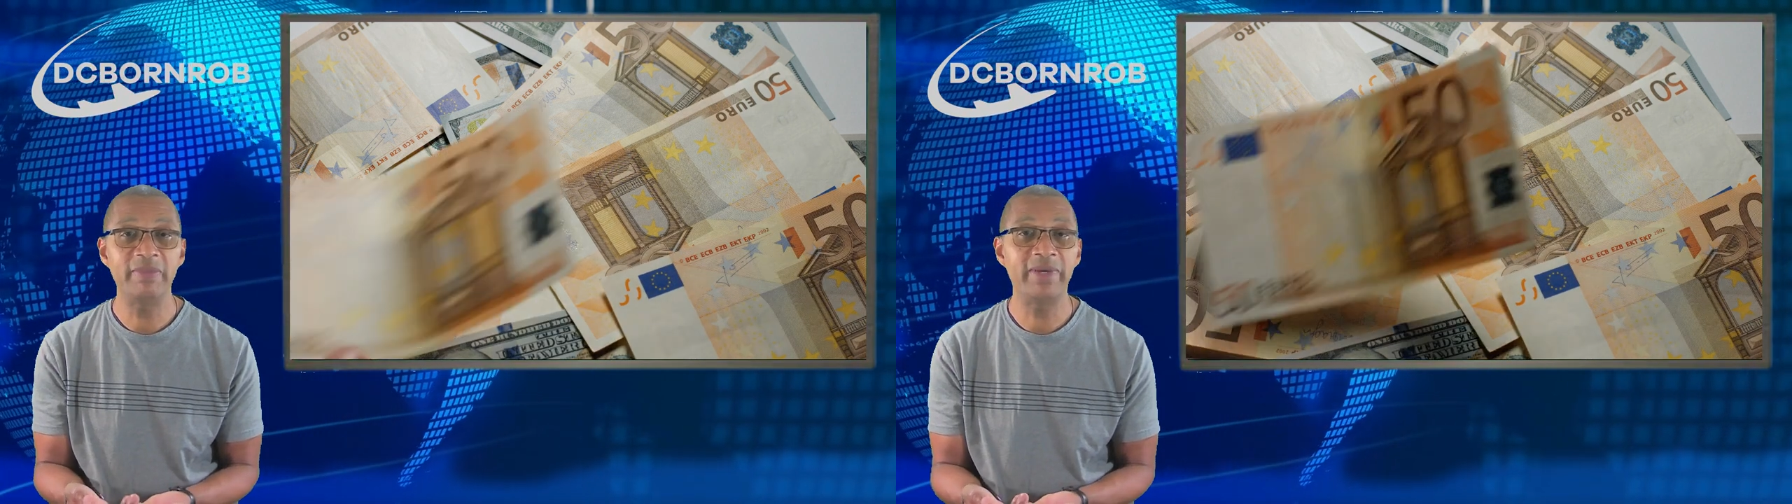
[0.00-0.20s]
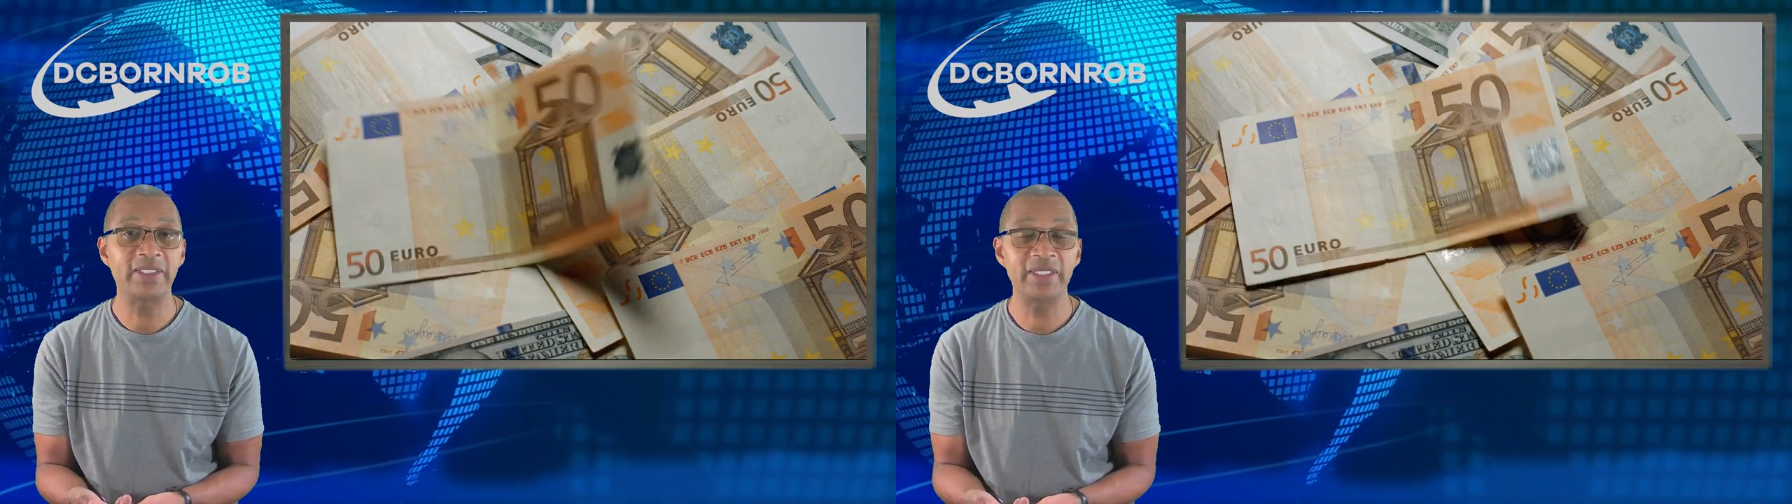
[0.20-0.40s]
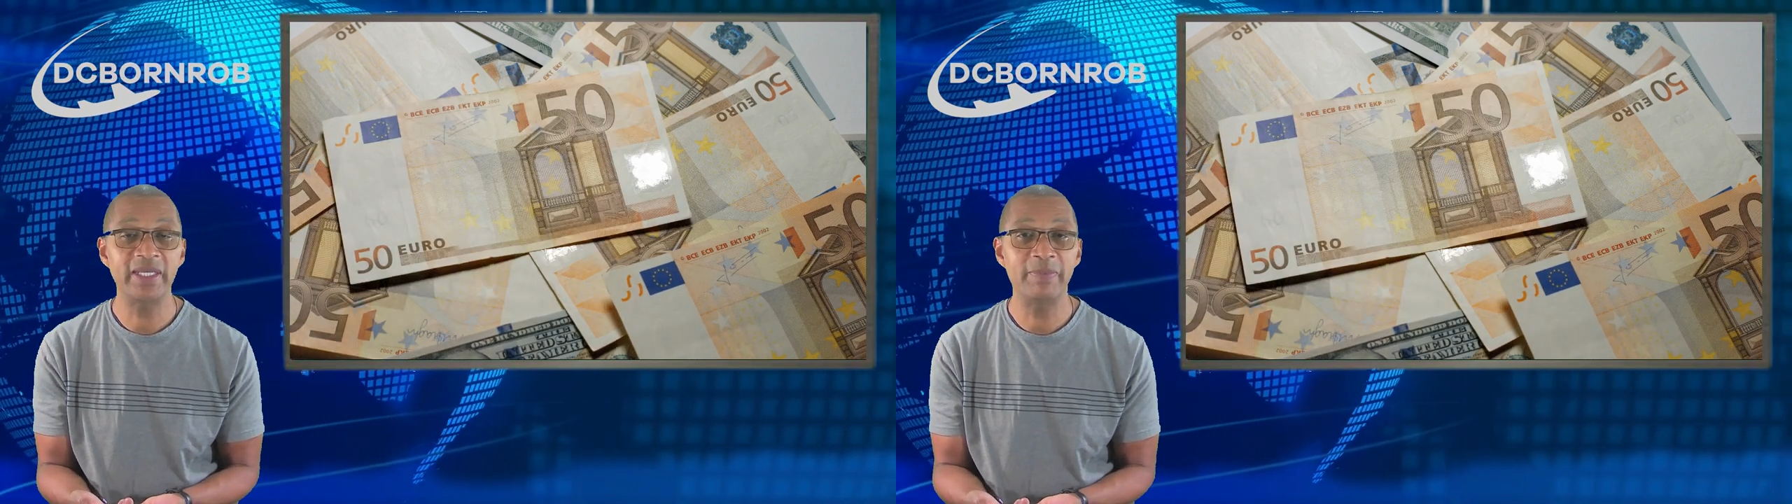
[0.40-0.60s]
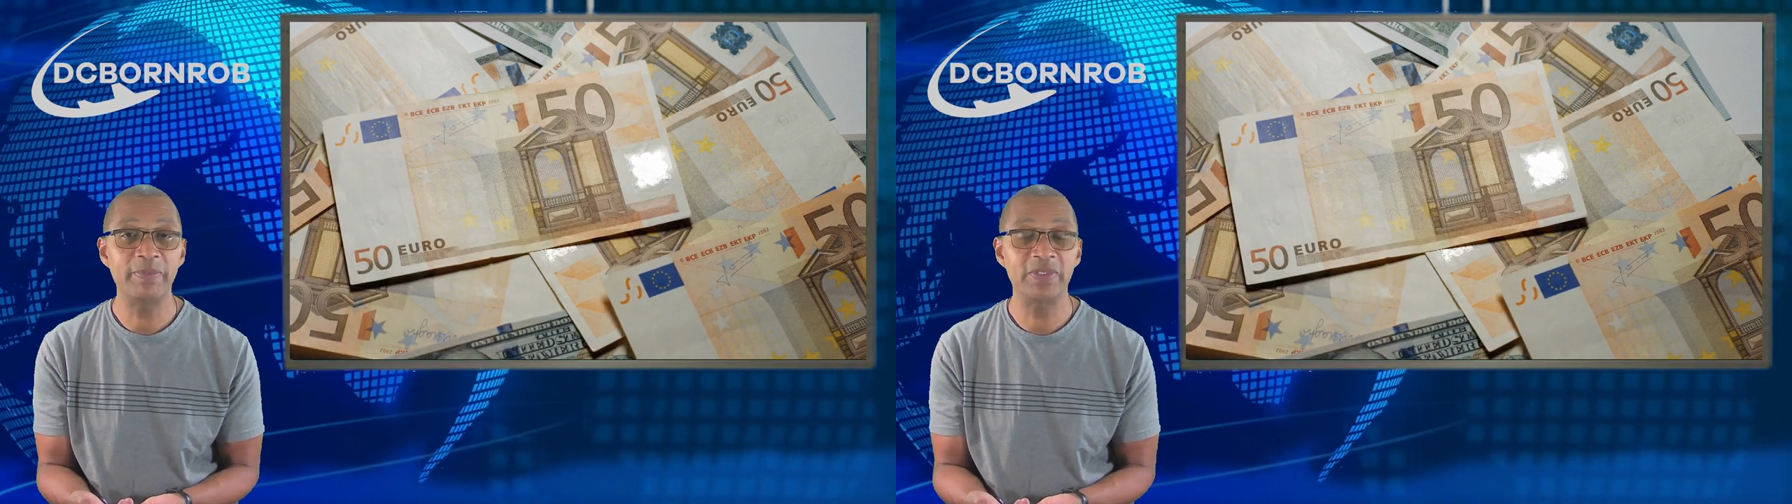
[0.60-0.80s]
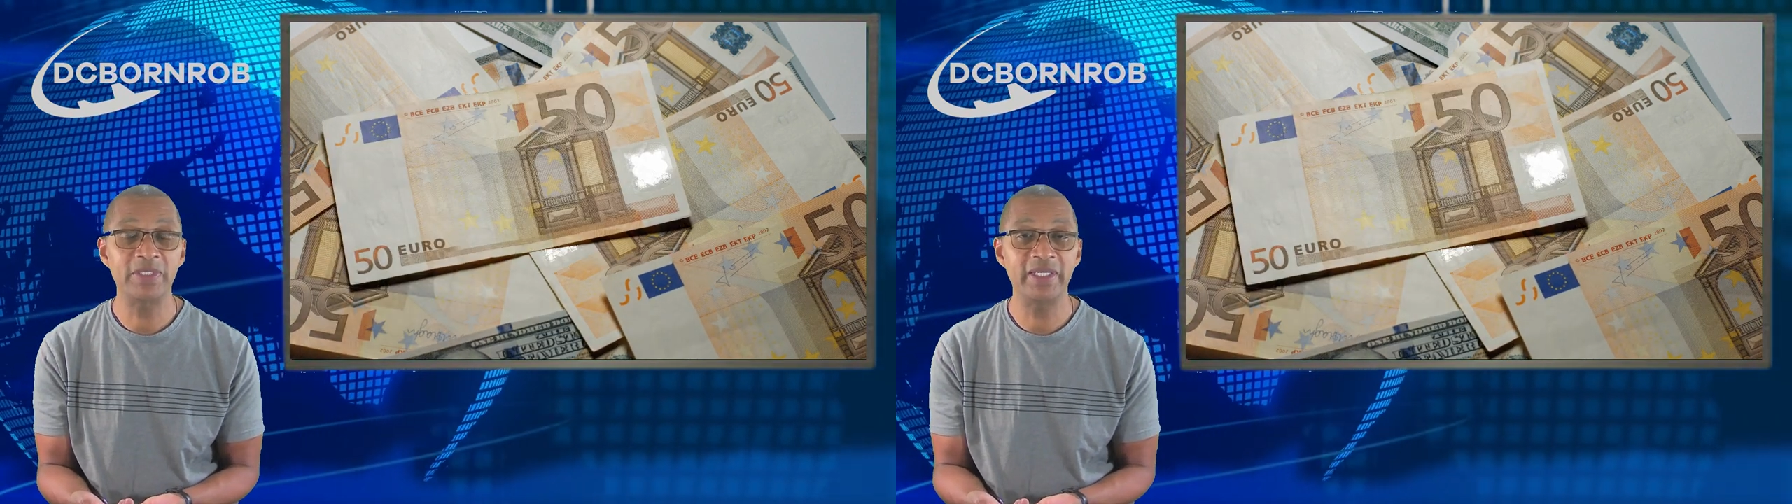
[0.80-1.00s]
get back to the
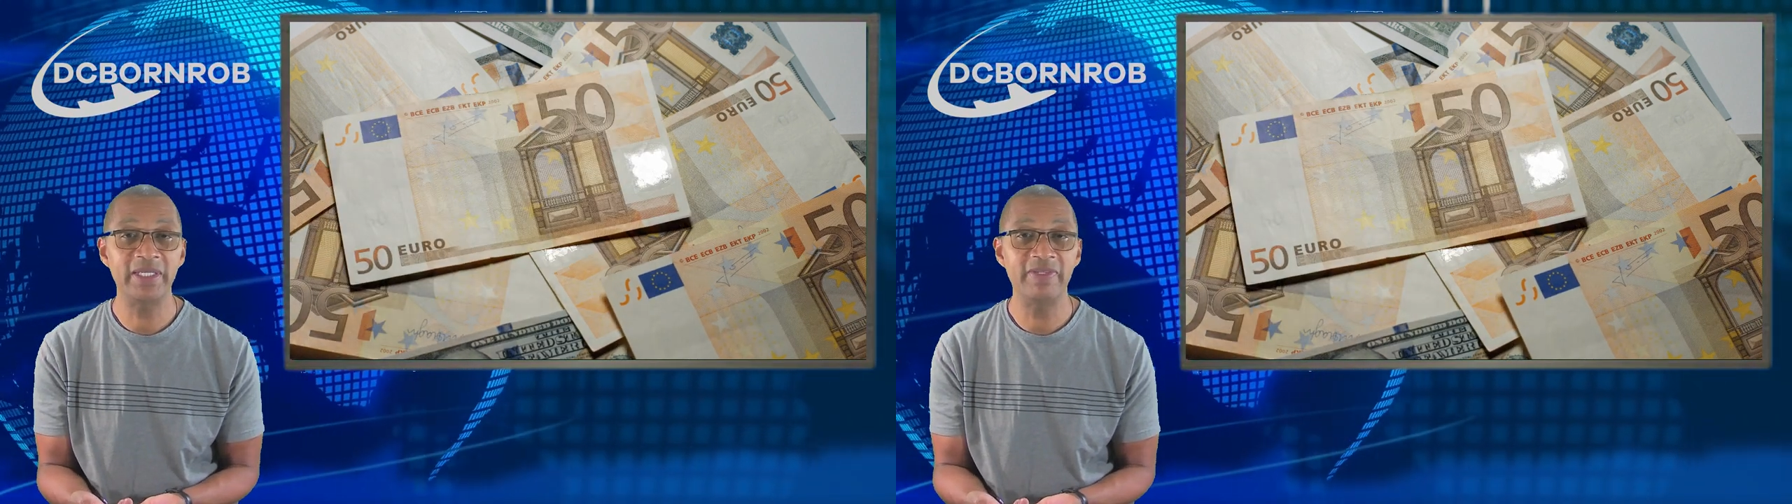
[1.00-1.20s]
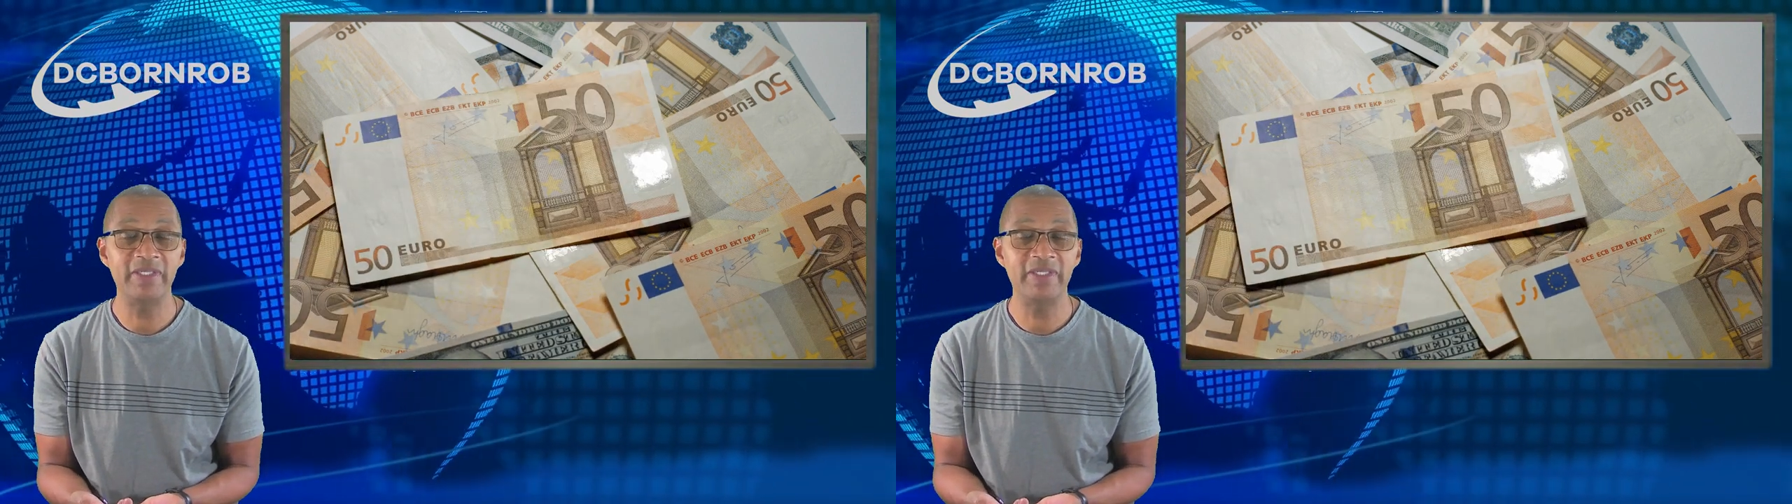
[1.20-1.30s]
airport to leave,